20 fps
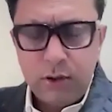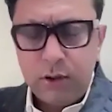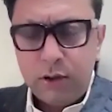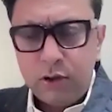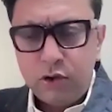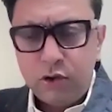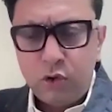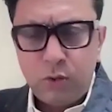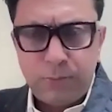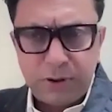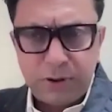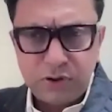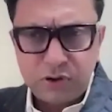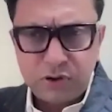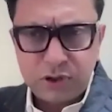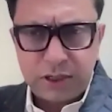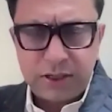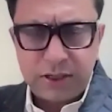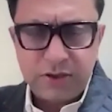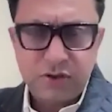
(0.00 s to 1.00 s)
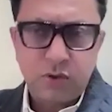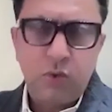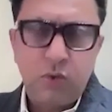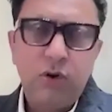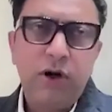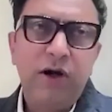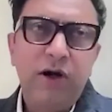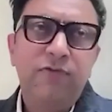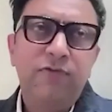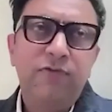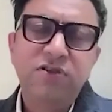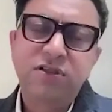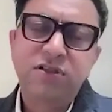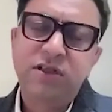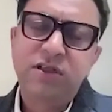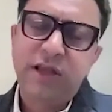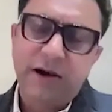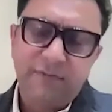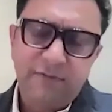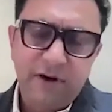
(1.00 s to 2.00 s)
European Society score. It was
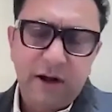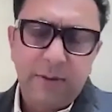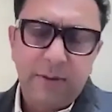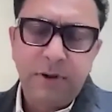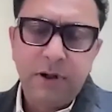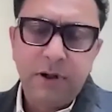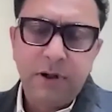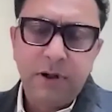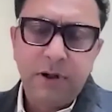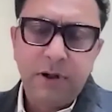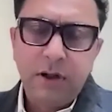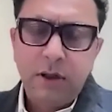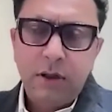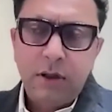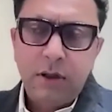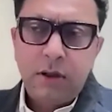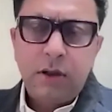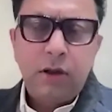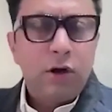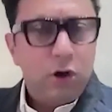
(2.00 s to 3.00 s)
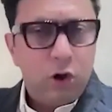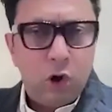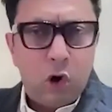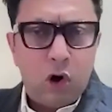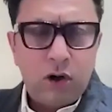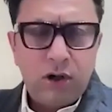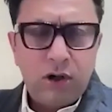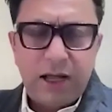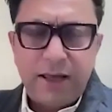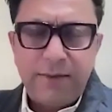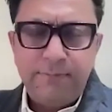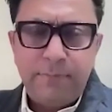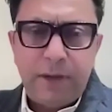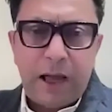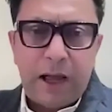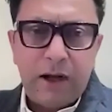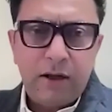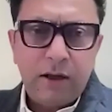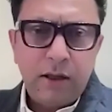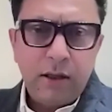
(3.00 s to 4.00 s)
developed long time
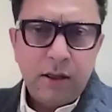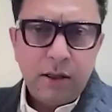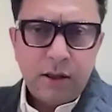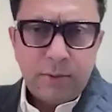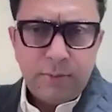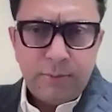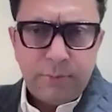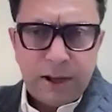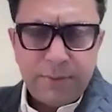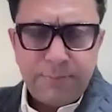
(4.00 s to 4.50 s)
back by